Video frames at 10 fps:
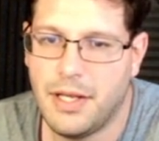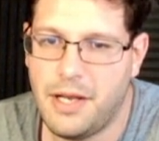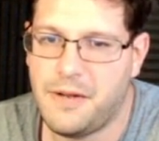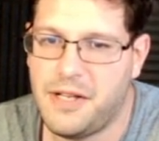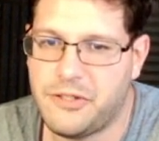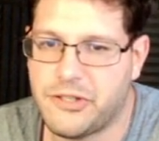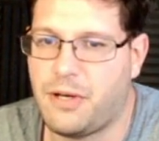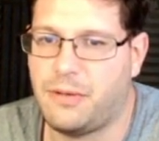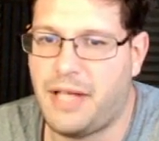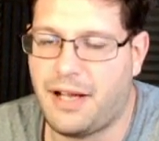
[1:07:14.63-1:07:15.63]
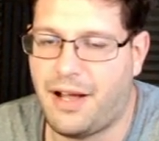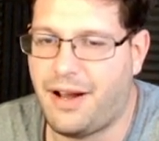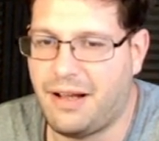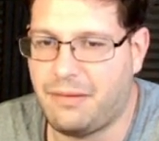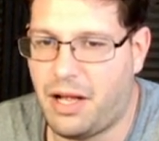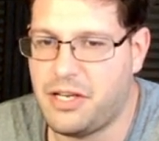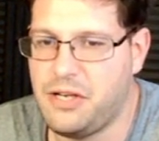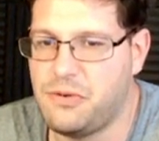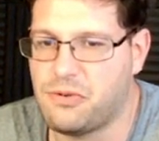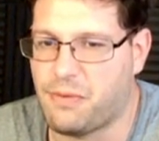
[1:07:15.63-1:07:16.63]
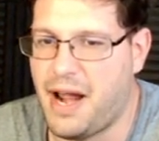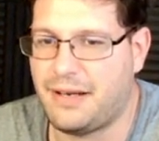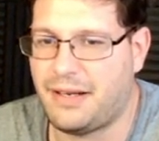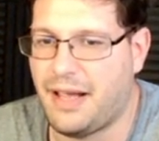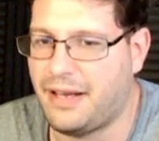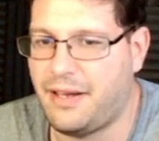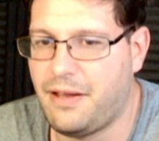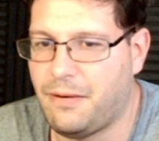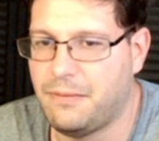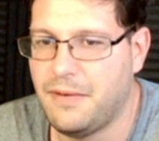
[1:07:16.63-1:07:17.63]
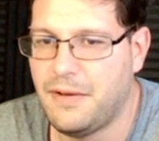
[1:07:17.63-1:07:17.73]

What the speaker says: He'll just go like on a huge rant, like, I